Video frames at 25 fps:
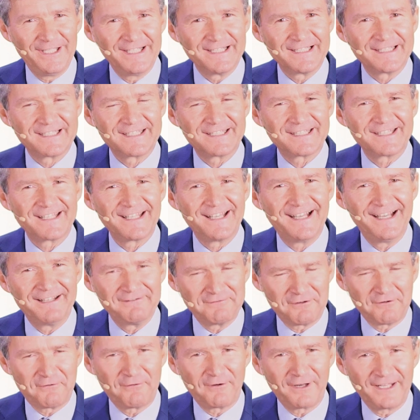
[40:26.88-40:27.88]
is
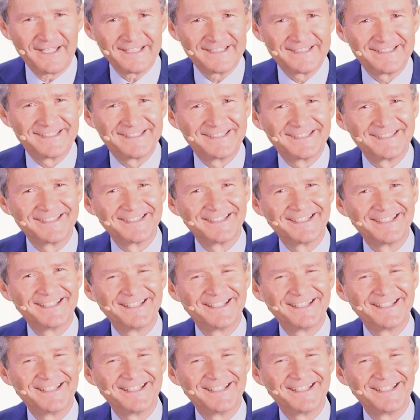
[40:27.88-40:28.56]
under grace,